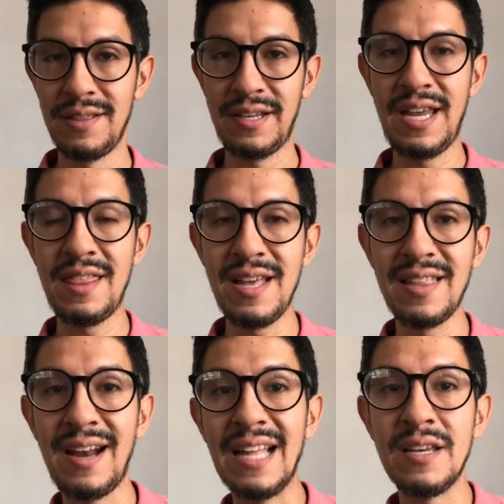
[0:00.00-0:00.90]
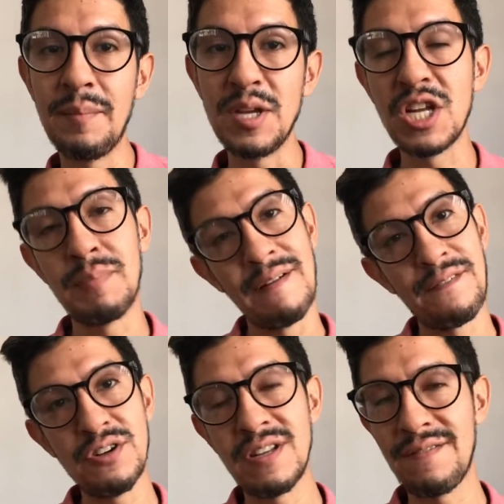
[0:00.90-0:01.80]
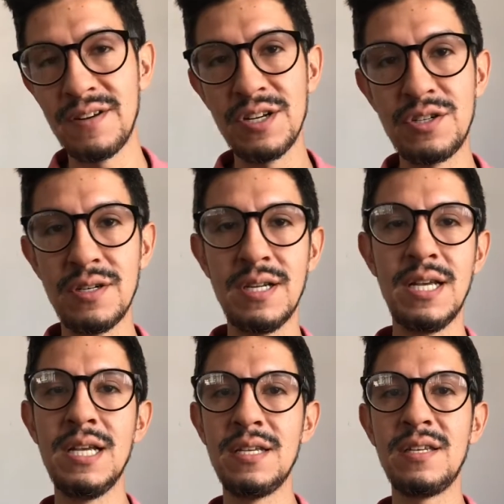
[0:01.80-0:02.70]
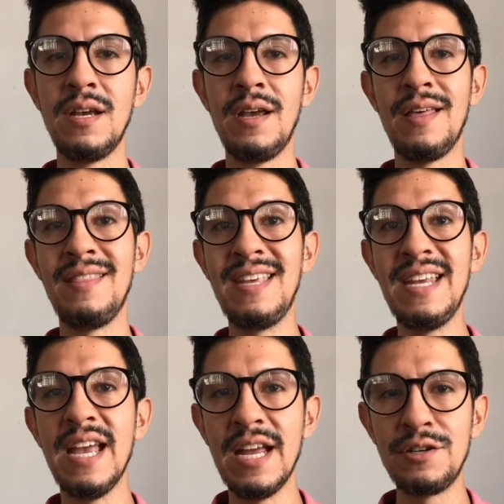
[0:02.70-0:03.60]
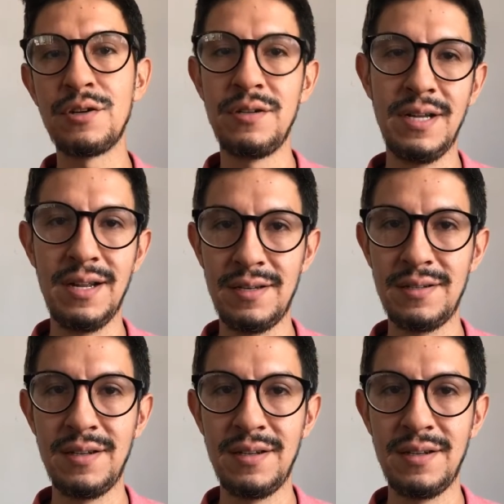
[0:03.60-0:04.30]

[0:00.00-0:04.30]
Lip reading: Key thing that I didn't mention in my first definition is the internet.